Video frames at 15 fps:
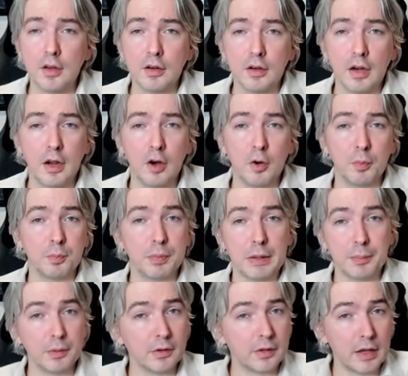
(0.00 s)
Now,
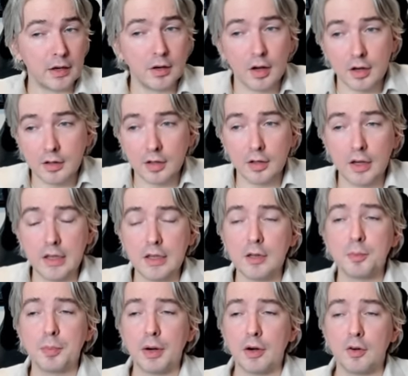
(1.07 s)
people tend not to like
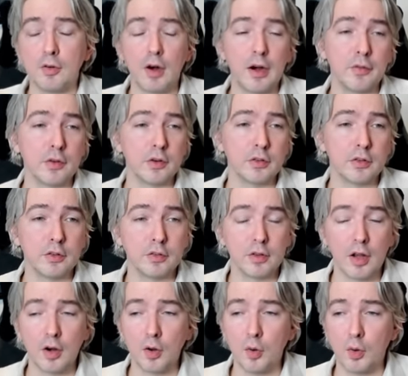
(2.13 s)
impaired drivers. There's
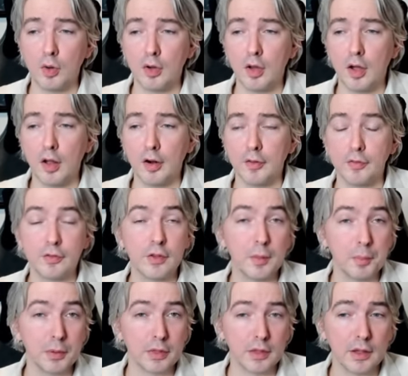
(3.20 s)
not a whole lot of
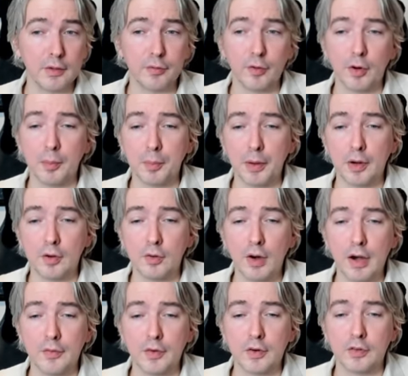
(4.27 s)
sympathy for impaired
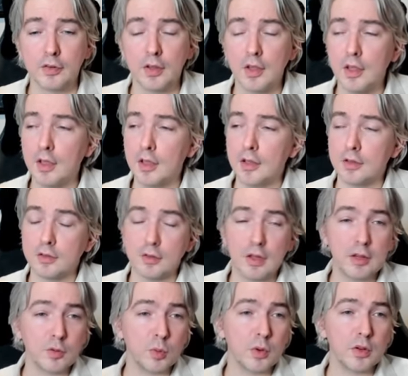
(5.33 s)
drivers. So
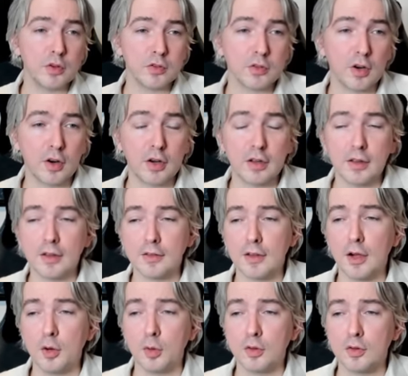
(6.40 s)
that's where they're starting this
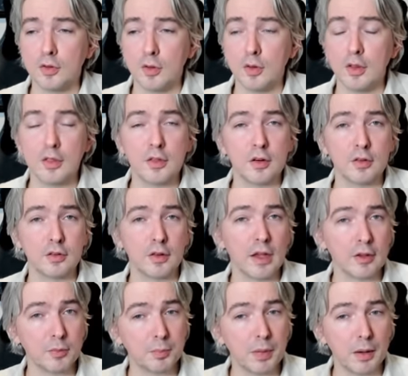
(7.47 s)
out so that there's
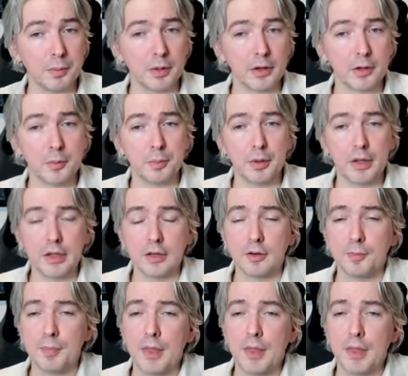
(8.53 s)
less public complaint.